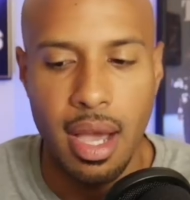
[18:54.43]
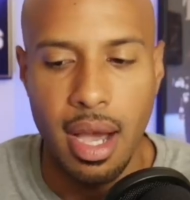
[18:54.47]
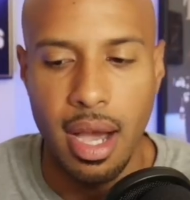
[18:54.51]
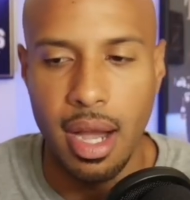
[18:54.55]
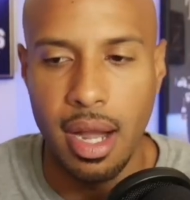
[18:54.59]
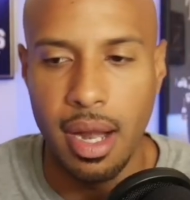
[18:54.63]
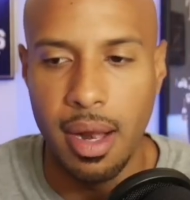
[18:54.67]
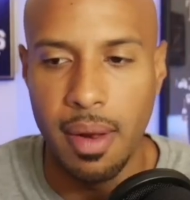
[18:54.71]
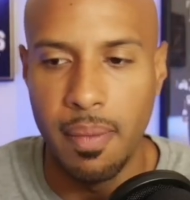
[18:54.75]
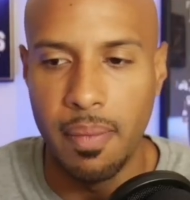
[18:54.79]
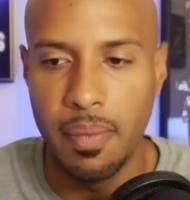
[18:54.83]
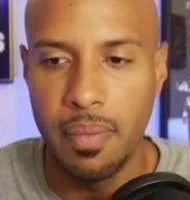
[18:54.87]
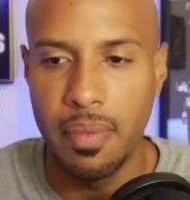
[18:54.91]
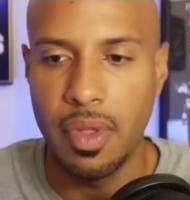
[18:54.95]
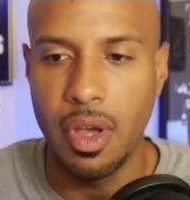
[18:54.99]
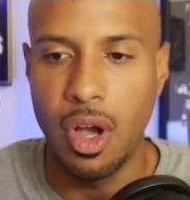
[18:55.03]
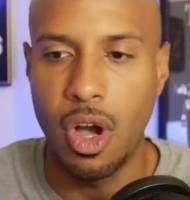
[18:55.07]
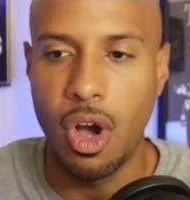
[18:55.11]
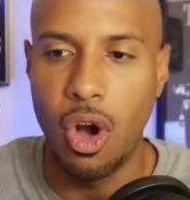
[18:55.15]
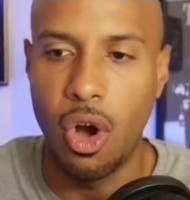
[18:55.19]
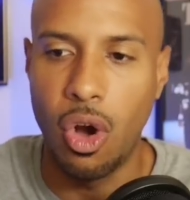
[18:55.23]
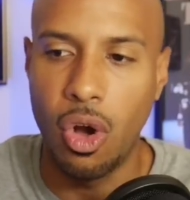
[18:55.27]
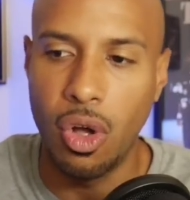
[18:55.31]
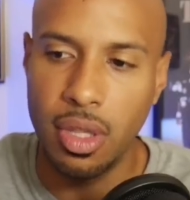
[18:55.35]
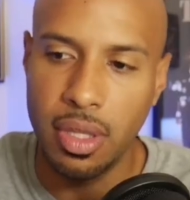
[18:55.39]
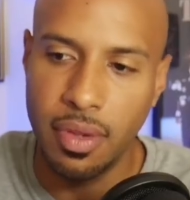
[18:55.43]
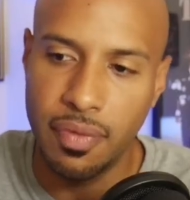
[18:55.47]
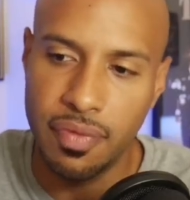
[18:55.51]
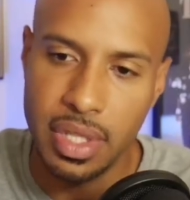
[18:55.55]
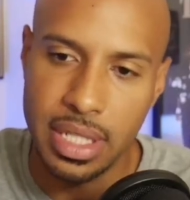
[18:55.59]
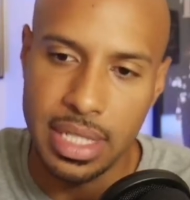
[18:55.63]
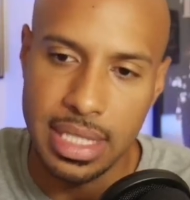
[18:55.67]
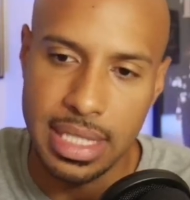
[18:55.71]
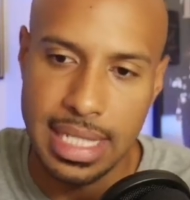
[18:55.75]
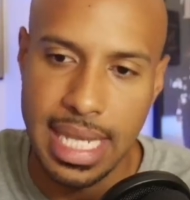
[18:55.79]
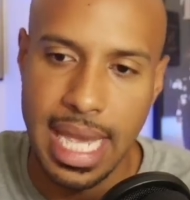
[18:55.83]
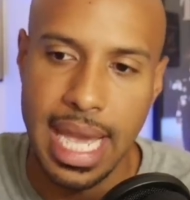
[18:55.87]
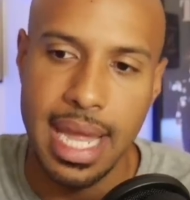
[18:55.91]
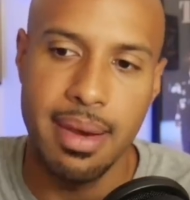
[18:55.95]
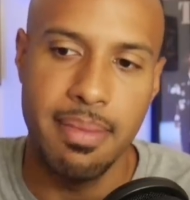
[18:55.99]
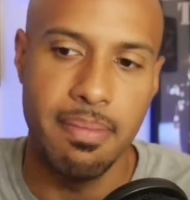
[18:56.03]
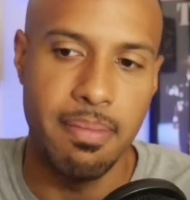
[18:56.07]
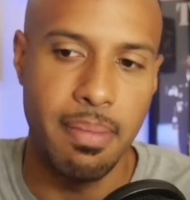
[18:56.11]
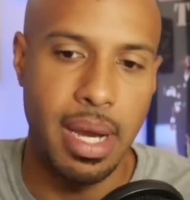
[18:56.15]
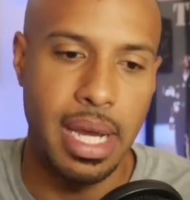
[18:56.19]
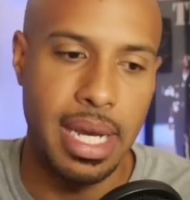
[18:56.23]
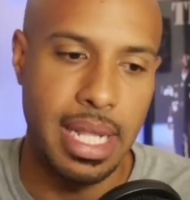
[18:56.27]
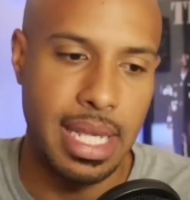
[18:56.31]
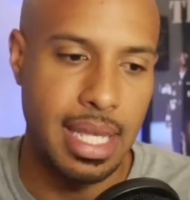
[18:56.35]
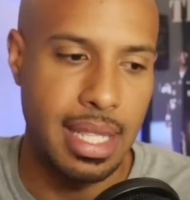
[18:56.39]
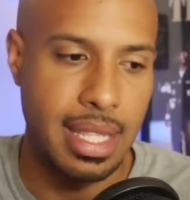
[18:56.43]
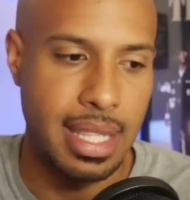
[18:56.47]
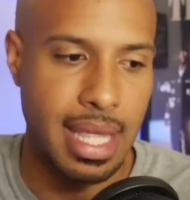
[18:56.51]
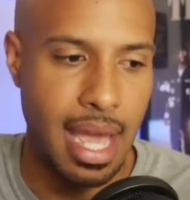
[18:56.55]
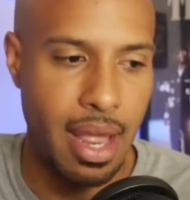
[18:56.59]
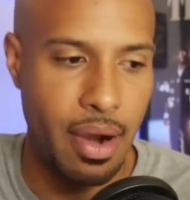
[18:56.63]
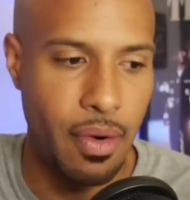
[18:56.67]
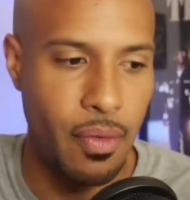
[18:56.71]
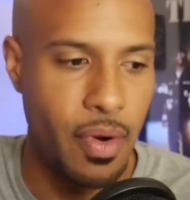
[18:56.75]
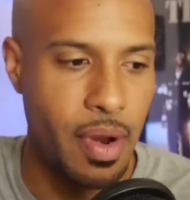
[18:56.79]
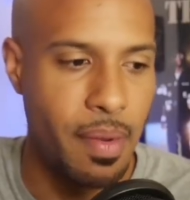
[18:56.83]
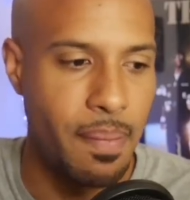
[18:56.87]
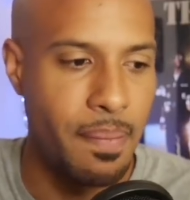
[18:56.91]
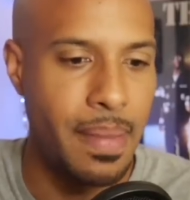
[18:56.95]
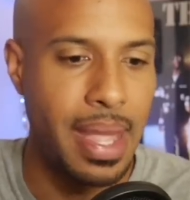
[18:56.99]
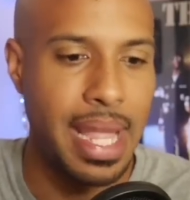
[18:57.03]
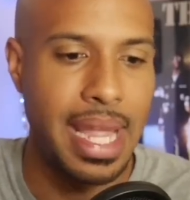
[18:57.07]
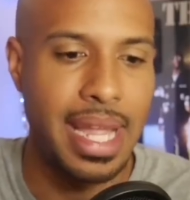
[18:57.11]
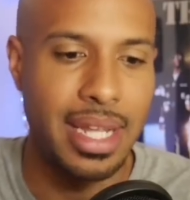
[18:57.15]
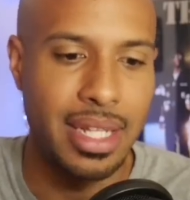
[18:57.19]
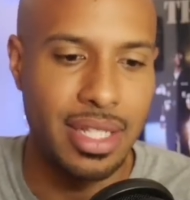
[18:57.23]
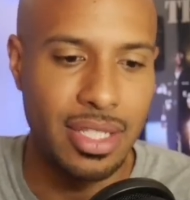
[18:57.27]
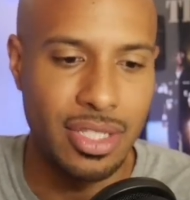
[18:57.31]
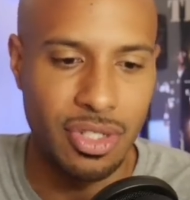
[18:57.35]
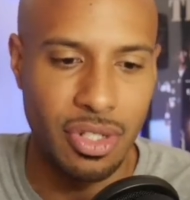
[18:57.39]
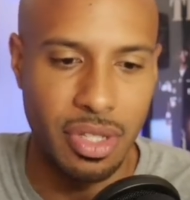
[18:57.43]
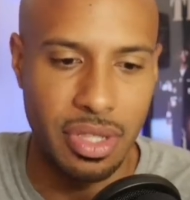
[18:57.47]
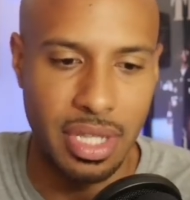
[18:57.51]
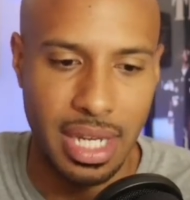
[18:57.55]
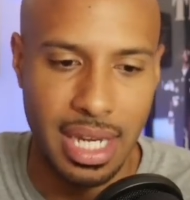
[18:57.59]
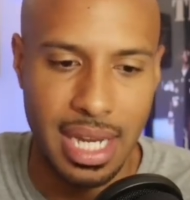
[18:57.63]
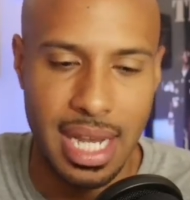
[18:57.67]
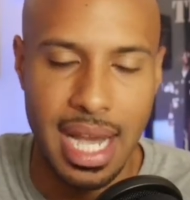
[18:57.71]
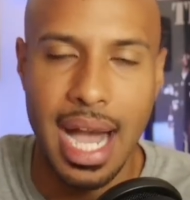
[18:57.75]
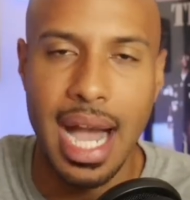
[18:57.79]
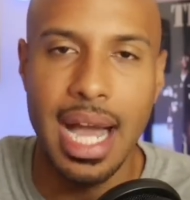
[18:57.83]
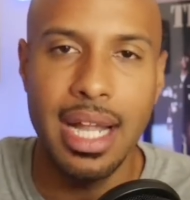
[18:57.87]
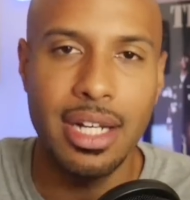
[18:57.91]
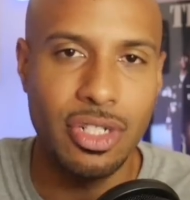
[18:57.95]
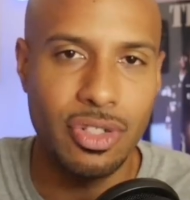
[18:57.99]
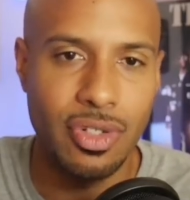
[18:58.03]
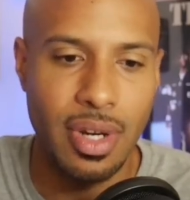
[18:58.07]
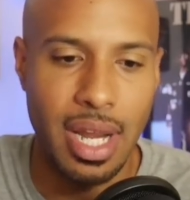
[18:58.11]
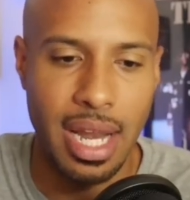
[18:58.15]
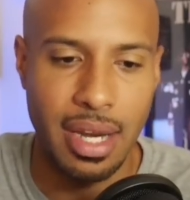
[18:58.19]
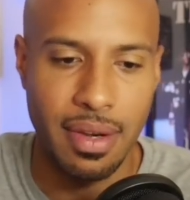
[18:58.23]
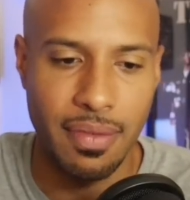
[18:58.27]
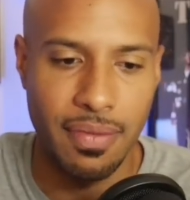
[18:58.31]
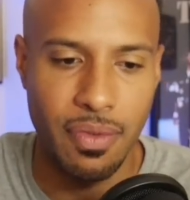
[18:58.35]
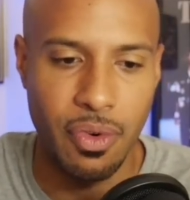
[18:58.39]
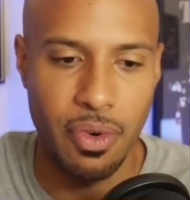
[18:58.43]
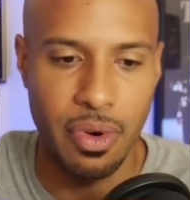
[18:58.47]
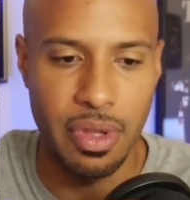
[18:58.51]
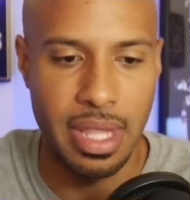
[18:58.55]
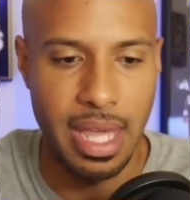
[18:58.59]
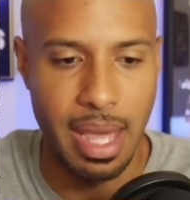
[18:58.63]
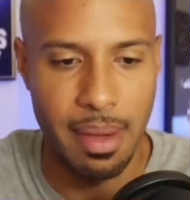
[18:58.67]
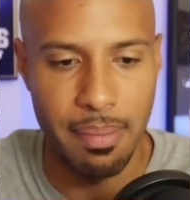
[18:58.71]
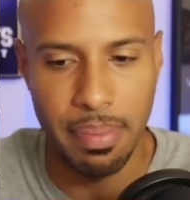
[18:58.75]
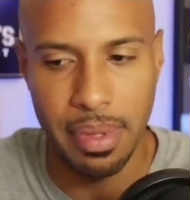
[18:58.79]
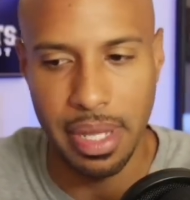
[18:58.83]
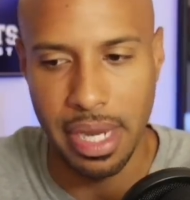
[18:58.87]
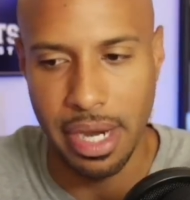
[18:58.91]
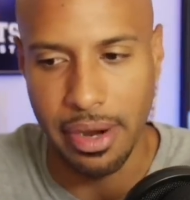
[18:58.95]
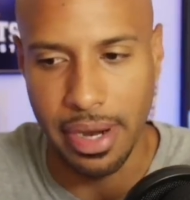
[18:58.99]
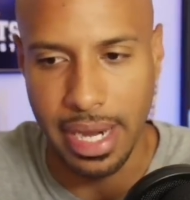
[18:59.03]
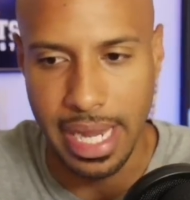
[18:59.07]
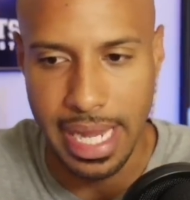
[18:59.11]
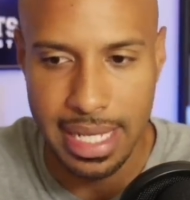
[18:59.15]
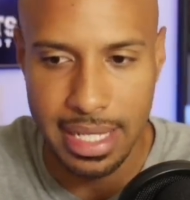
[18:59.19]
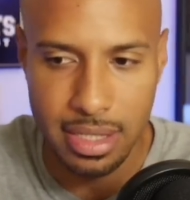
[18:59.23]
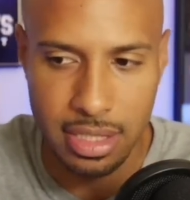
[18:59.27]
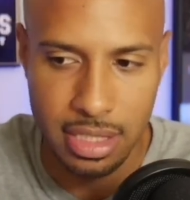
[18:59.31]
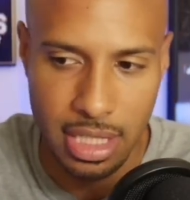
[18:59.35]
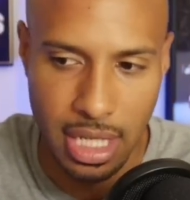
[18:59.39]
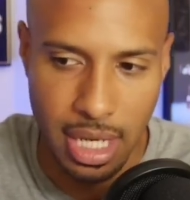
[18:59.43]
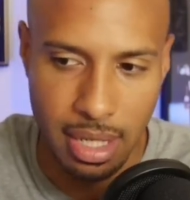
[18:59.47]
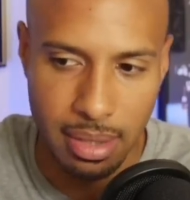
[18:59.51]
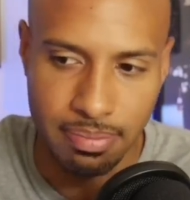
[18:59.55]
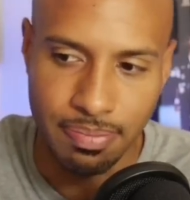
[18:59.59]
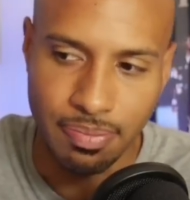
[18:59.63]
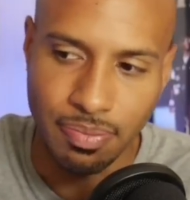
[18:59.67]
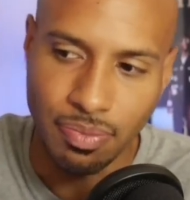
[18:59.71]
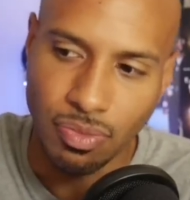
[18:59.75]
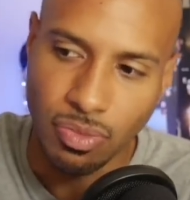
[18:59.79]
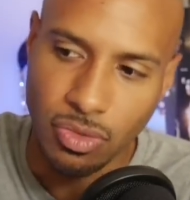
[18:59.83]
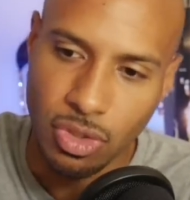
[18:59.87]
all of the dead money that remains on the contract for that player ends up